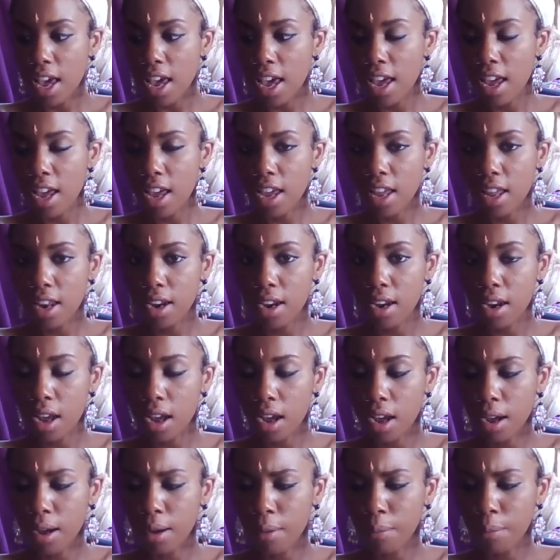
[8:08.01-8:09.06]
And
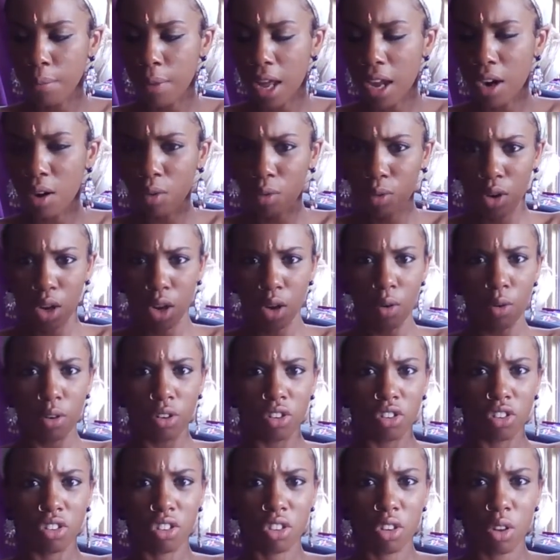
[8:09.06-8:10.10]
I don't know,
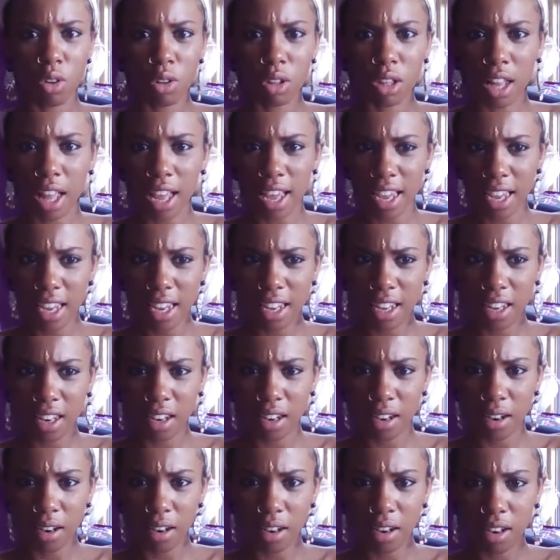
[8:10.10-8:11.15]
it's just so light.